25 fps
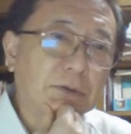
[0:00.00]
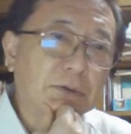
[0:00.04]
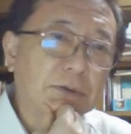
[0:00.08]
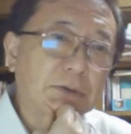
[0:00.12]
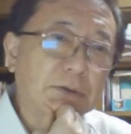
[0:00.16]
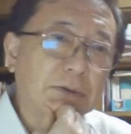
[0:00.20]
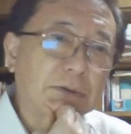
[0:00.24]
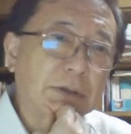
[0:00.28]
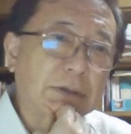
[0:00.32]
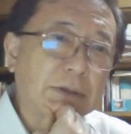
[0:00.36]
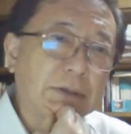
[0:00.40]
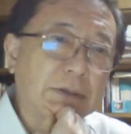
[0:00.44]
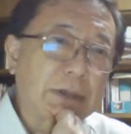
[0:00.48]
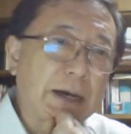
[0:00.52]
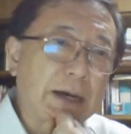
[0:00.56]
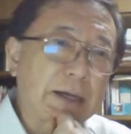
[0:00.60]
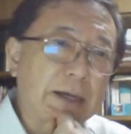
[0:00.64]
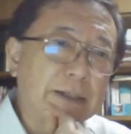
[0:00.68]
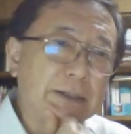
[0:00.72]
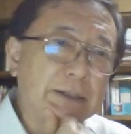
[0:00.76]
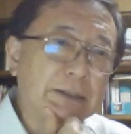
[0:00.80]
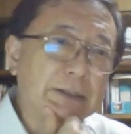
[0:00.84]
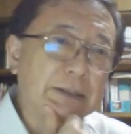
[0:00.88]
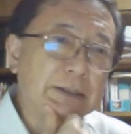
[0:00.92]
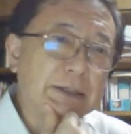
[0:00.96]
the
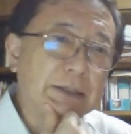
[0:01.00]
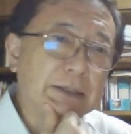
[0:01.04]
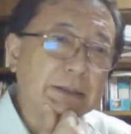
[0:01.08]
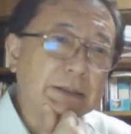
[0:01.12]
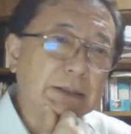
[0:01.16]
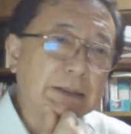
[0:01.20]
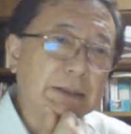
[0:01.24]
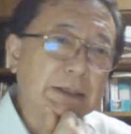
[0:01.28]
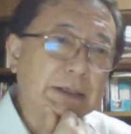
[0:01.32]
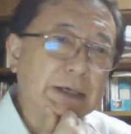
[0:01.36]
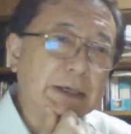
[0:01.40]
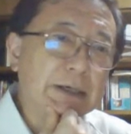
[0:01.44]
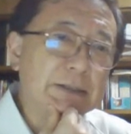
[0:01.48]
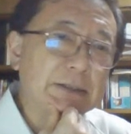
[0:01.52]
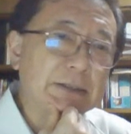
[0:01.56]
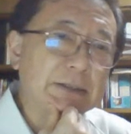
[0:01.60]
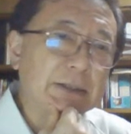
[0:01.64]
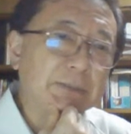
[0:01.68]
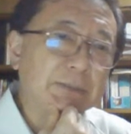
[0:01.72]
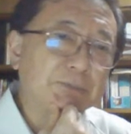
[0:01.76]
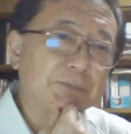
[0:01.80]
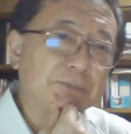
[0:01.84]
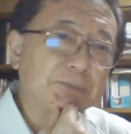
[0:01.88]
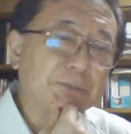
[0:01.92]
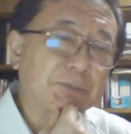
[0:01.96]
line indicates
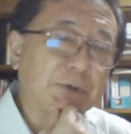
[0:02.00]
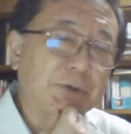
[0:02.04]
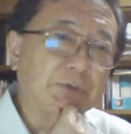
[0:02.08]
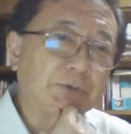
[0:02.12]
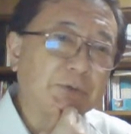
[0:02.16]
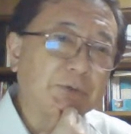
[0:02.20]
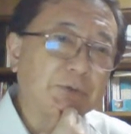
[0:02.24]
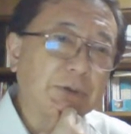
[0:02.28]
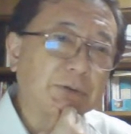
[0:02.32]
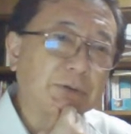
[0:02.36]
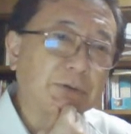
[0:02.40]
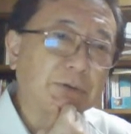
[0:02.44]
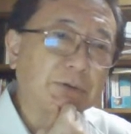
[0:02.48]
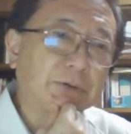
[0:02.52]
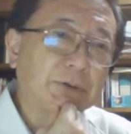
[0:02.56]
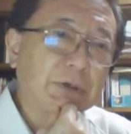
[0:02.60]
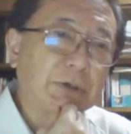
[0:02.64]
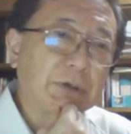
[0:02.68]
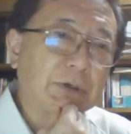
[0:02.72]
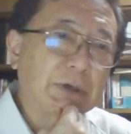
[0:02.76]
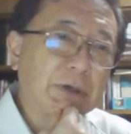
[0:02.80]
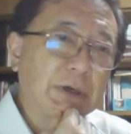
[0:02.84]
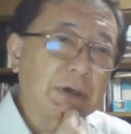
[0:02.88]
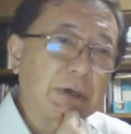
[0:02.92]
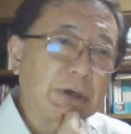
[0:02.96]
the profit,
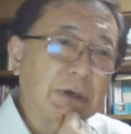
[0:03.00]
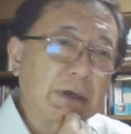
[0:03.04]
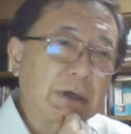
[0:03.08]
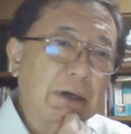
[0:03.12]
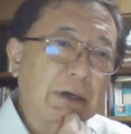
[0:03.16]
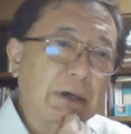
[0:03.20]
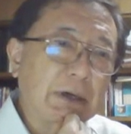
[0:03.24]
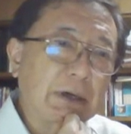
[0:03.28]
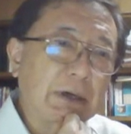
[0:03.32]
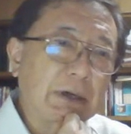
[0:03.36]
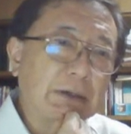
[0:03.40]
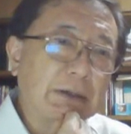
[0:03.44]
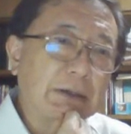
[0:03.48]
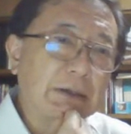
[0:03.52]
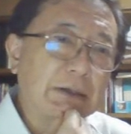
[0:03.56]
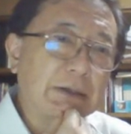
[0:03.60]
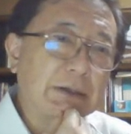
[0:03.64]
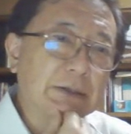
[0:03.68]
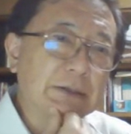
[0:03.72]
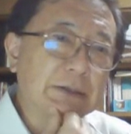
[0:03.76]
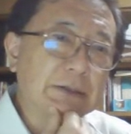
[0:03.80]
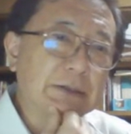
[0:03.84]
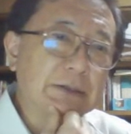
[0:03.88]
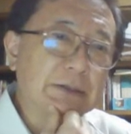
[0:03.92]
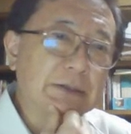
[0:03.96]
and
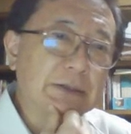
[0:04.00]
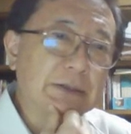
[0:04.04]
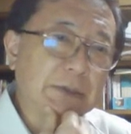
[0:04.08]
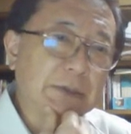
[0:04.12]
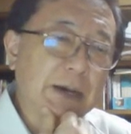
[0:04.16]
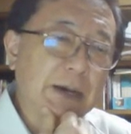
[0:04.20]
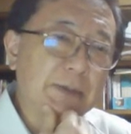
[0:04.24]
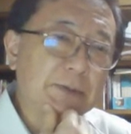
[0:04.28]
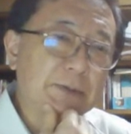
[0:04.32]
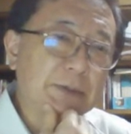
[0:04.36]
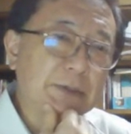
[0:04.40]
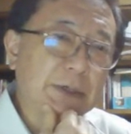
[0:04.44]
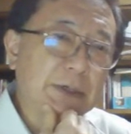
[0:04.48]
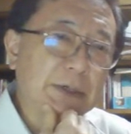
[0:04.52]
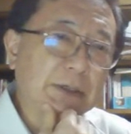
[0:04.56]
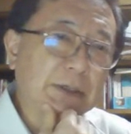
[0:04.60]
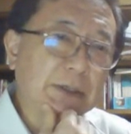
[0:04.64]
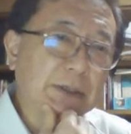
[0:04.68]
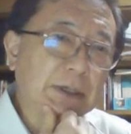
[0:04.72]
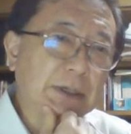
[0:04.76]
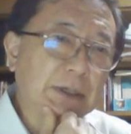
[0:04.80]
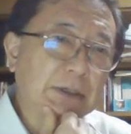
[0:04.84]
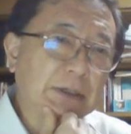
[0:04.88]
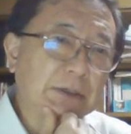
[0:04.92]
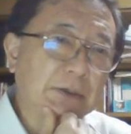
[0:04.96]
sometimes
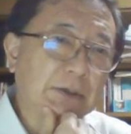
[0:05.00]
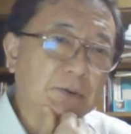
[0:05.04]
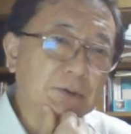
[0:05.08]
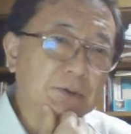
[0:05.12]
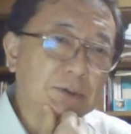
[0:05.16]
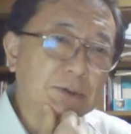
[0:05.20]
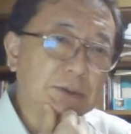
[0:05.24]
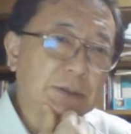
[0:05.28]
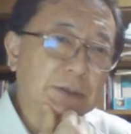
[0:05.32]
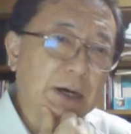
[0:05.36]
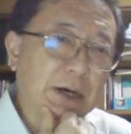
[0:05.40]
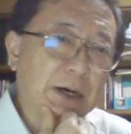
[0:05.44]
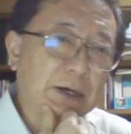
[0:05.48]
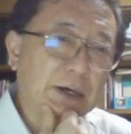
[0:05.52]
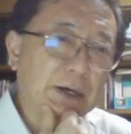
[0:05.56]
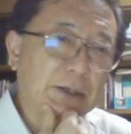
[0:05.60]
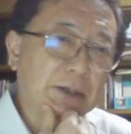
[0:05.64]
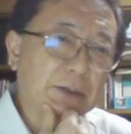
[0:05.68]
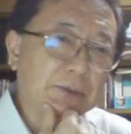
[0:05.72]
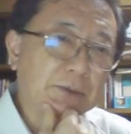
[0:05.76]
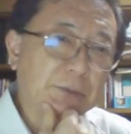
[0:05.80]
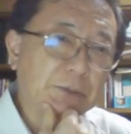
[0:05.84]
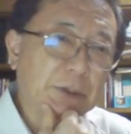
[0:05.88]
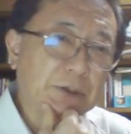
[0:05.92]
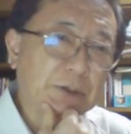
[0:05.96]
it goes
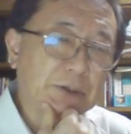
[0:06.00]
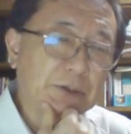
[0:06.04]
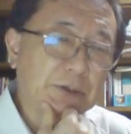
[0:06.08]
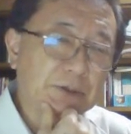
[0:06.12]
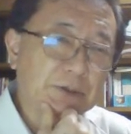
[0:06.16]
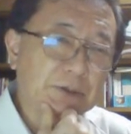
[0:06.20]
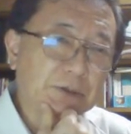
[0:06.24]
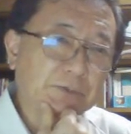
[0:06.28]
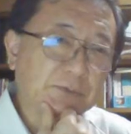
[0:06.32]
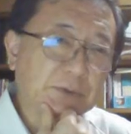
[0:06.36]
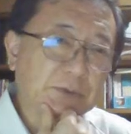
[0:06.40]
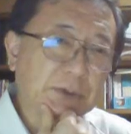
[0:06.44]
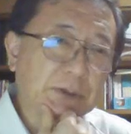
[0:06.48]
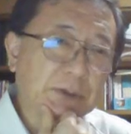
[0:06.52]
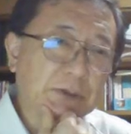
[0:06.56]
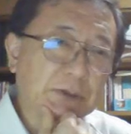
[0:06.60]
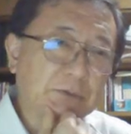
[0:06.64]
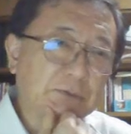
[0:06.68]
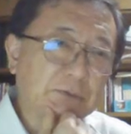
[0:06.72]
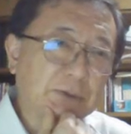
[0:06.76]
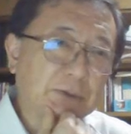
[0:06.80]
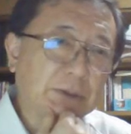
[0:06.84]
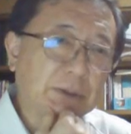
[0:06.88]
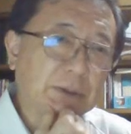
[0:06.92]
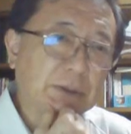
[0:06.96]
down because of
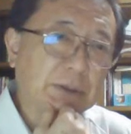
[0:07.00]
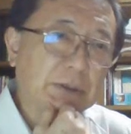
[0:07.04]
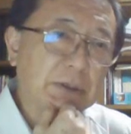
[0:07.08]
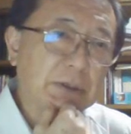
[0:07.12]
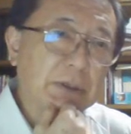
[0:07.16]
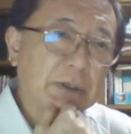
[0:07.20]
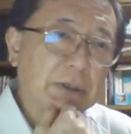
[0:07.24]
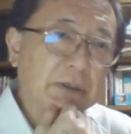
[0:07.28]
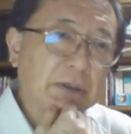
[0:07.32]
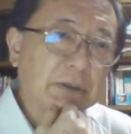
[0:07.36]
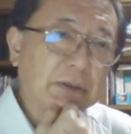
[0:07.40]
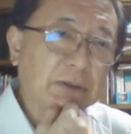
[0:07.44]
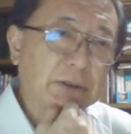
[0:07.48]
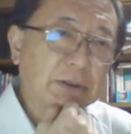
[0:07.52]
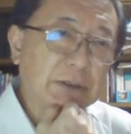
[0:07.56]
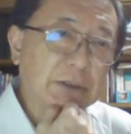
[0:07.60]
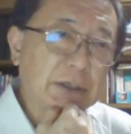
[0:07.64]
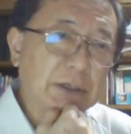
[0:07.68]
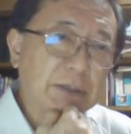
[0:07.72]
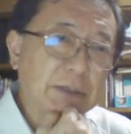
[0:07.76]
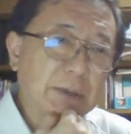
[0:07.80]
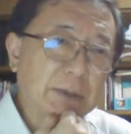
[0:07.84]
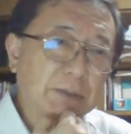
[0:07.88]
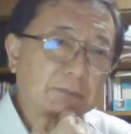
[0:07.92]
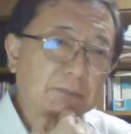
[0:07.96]
the
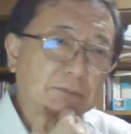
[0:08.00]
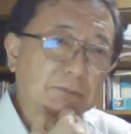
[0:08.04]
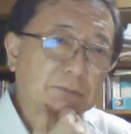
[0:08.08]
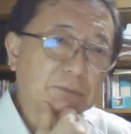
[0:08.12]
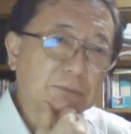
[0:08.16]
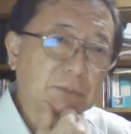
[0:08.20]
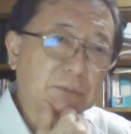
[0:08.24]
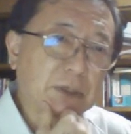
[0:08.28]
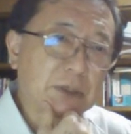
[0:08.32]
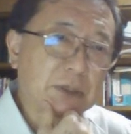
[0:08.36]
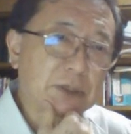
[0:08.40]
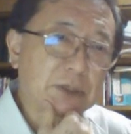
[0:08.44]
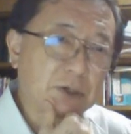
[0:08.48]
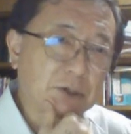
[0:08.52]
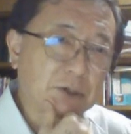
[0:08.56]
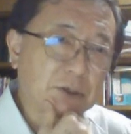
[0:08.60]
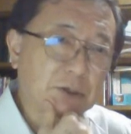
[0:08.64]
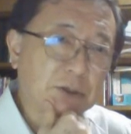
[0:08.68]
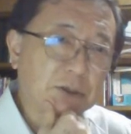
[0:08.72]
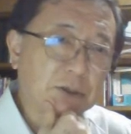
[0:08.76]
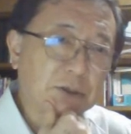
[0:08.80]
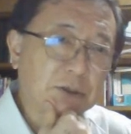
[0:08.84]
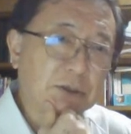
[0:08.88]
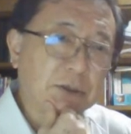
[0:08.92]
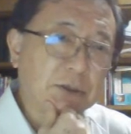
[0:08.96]
Lehman shock,
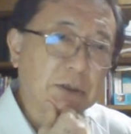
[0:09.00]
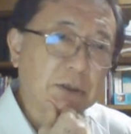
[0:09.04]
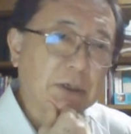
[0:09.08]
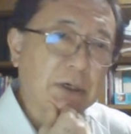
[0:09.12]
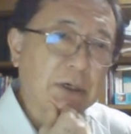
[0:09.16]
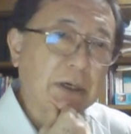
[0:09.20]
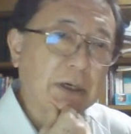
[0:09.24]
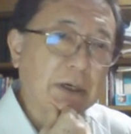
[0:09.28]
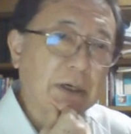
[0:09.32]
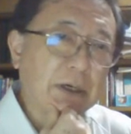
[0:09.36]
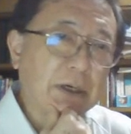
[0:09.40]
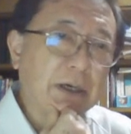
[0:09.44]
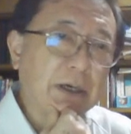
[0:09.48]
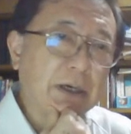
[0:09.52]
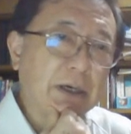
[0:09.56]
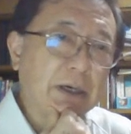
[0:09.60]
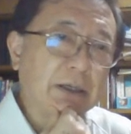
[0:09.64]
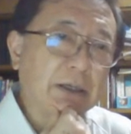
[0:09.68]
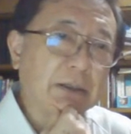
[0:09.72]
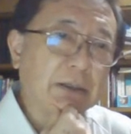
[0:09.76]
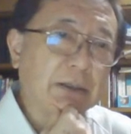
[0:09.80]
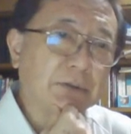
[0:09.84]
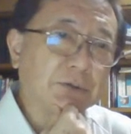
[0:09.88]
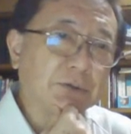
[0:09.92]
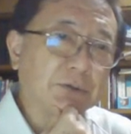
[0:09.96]
and
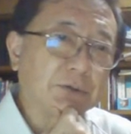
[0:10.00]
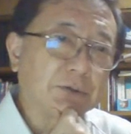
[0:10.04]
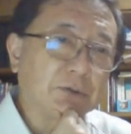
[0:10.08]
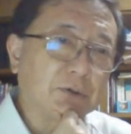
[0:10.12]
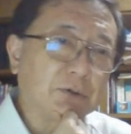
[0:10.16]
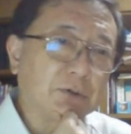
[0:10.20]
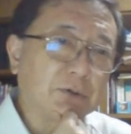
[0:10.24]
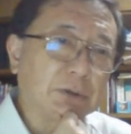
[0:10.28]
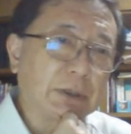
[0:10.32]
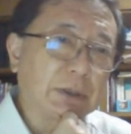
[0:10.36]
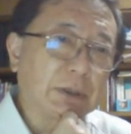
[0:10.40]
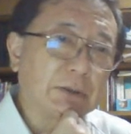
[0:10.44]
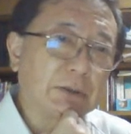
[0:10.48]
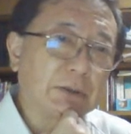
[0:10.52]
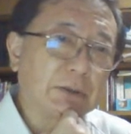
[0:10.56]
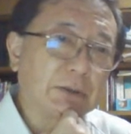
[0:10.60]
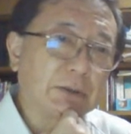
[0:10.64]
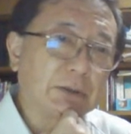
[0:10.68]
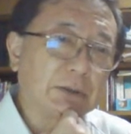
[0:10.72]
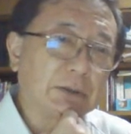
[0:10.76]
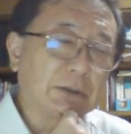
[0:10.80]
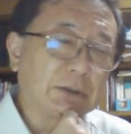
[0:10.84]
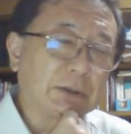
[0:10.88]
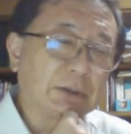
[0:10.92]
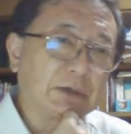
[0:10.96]

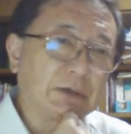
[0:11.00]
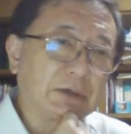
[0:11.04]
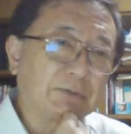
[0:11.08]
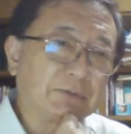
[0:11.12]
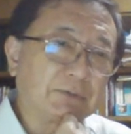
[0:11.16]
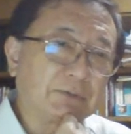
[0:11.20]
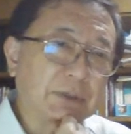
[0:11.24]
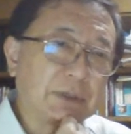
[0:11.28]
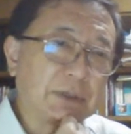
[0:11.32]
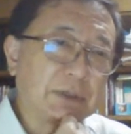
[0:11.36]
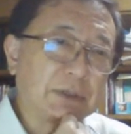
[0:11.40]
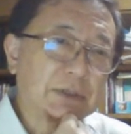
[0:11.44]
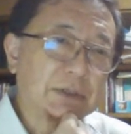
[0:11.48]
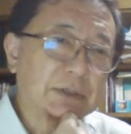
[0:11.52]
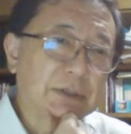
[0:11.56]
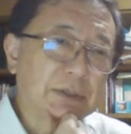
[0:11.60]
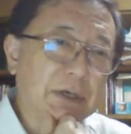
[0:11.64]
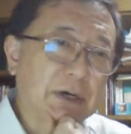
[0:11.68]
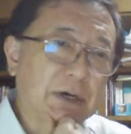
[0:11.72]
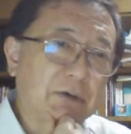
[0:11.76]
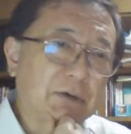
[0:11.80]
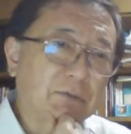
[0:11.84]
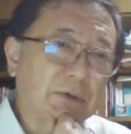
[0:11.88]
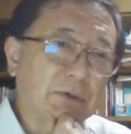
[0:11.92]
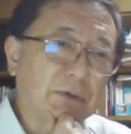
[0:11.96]
2011 is the
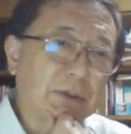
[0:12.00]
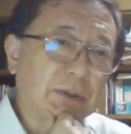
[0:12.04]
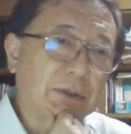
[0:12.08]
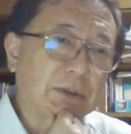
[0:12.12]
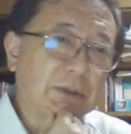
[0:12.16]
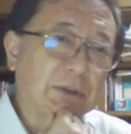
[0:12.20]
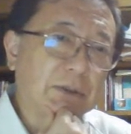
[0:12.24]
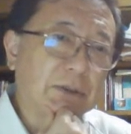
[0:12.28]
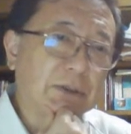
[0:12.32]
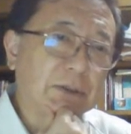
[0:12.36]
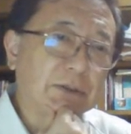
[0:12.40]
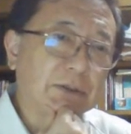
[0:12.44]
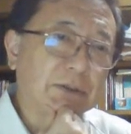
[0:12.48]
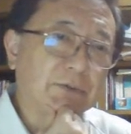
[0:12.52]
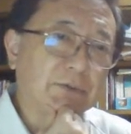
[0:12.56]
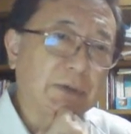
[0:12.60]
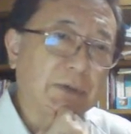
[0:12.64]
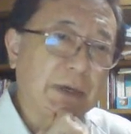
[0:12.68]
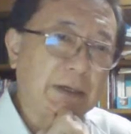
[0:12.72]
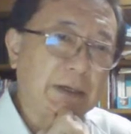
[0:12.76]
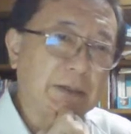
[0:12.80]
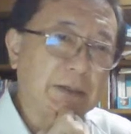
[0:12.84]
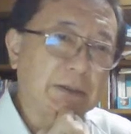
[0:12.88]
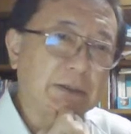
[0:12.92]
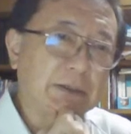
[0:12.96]

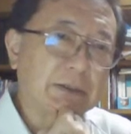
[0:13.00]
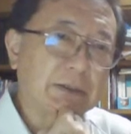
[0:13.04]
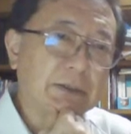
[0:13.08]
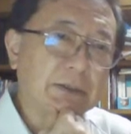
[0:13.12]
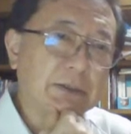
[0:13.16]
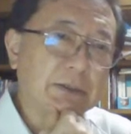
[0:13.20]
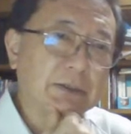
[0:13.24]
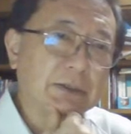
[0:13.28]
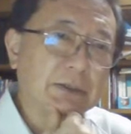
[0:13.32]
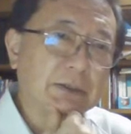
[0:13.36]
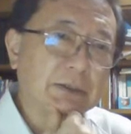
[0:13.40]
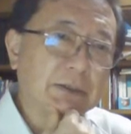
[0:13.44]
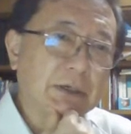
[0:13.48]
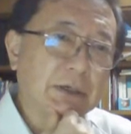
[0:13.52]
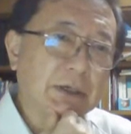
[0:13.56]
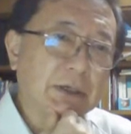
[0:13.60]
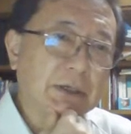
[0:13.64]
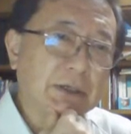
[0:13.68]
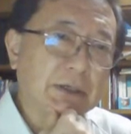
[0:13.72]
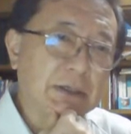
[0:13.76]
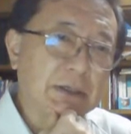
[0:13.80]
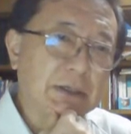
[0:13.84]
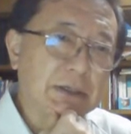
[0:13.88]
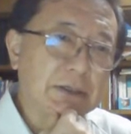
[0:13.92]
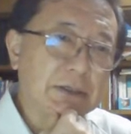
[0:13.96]
earthquake,
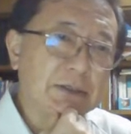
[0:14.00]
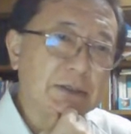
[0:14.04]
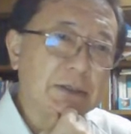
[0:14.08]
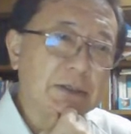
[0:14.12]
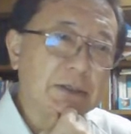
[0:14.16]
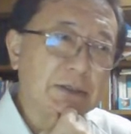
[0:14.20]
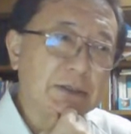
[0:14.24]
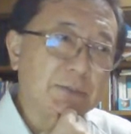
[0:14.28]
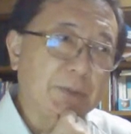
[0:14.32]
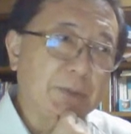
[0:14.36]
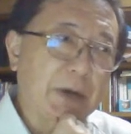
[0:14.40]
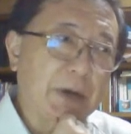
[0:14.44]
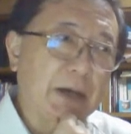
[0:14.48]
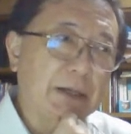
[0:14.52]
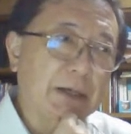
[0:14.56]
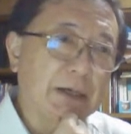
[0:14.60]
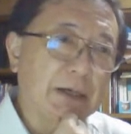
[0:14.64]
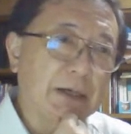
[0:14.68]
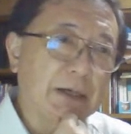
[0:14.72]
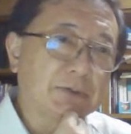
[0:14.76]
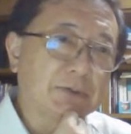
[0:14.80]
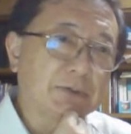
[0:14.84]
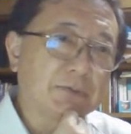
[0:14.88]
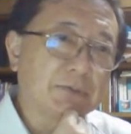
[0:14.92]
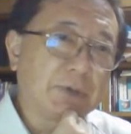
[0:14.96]
East Japan
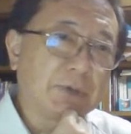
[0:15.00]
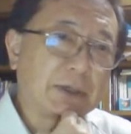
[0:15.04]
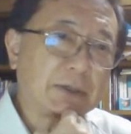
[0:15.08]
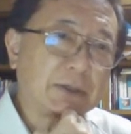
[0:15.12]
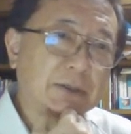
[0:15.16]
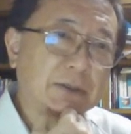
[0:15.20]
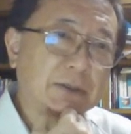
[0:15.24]
earthquake,